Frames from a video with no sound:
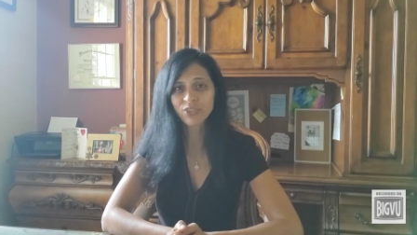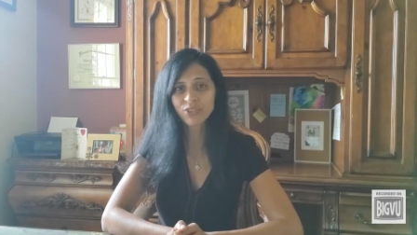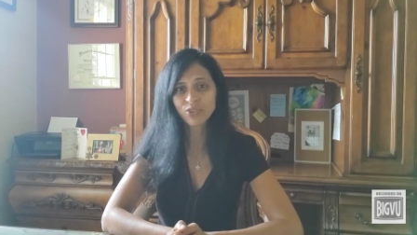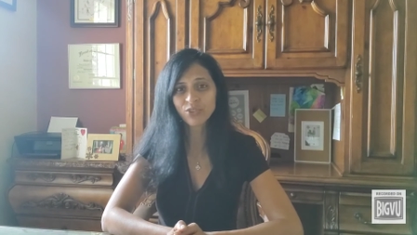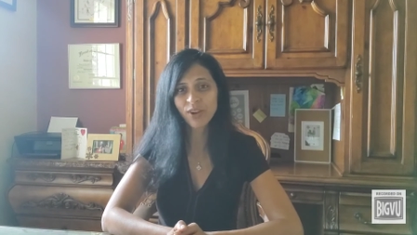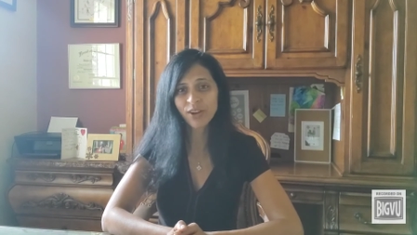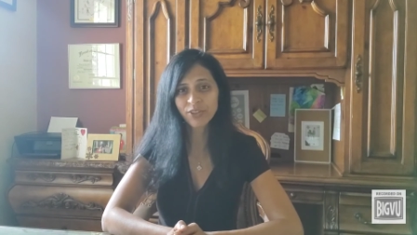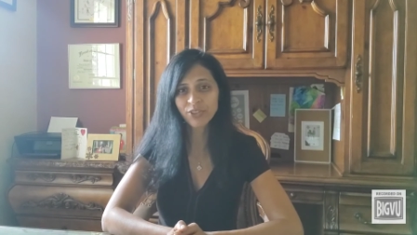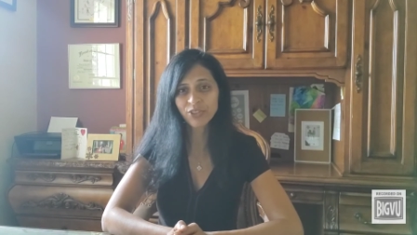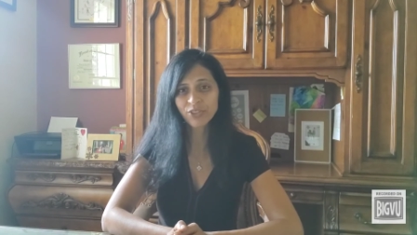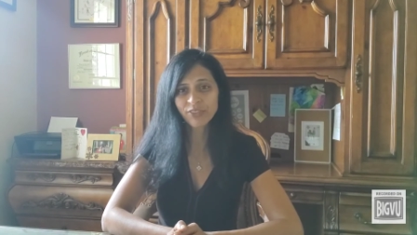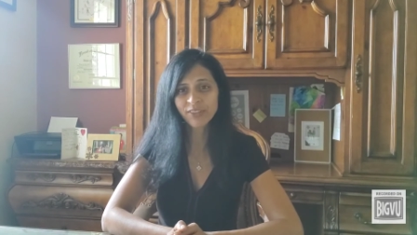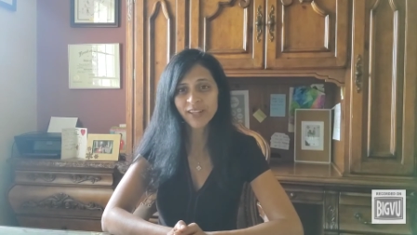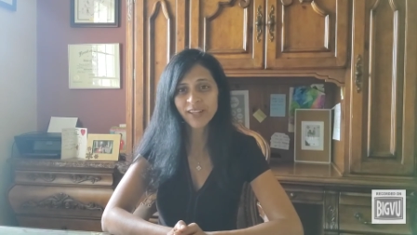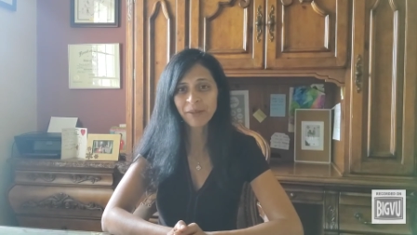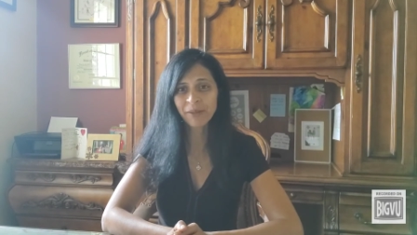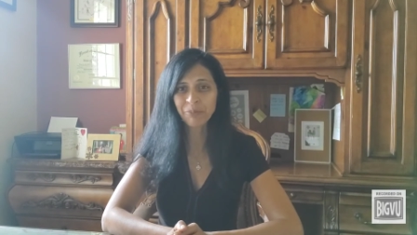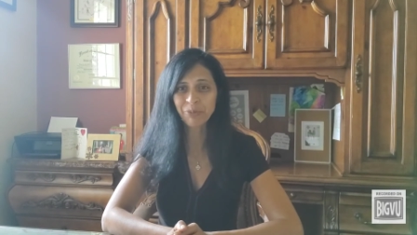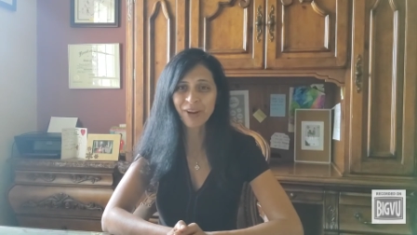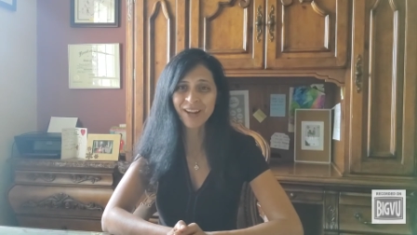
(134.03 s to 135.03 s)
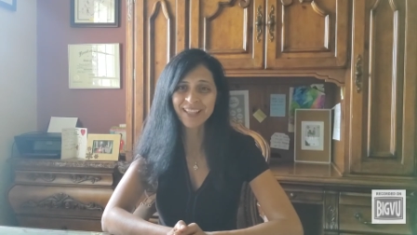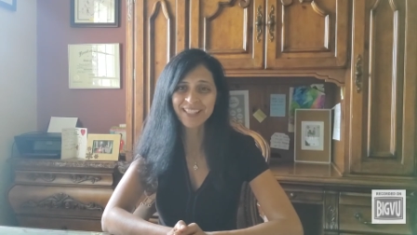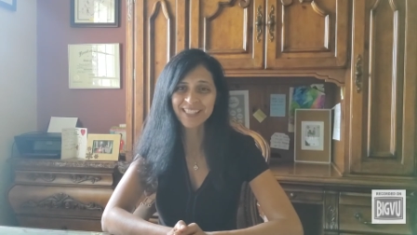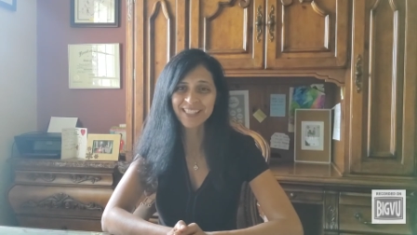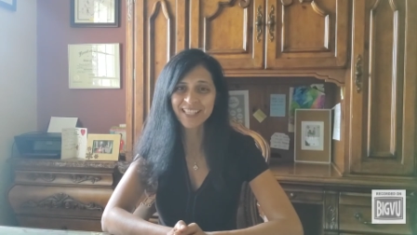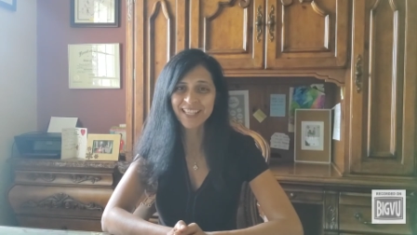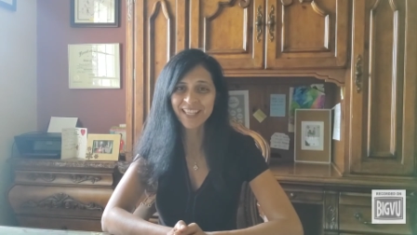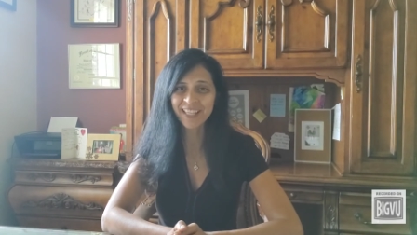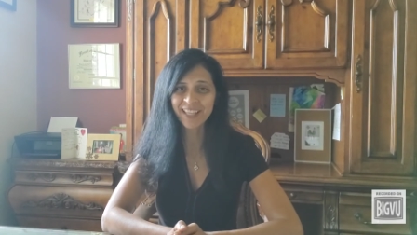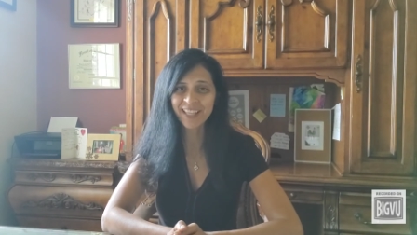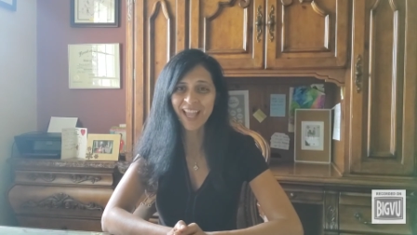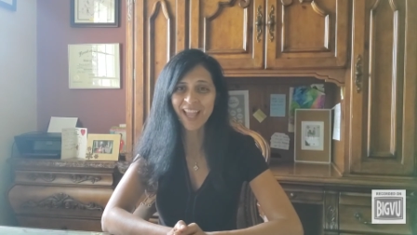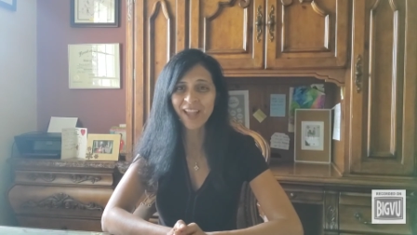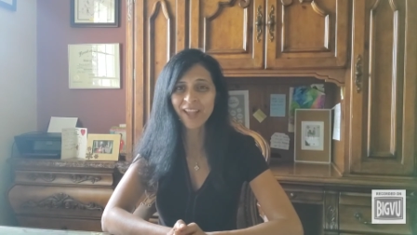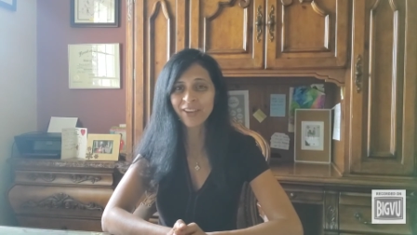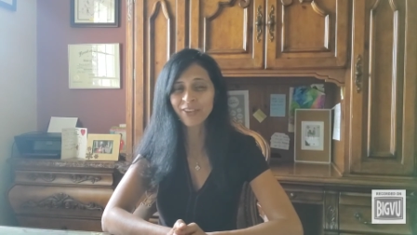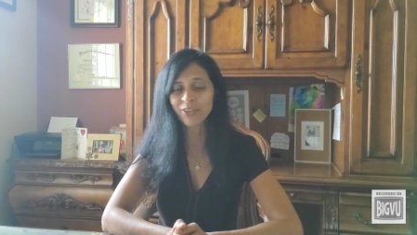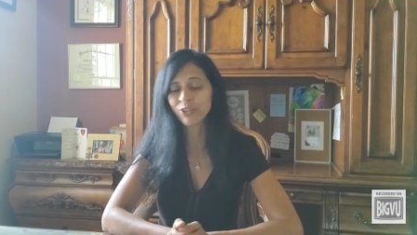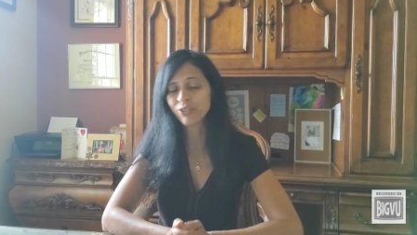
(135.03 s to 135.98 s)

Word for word: structuring, pricing, and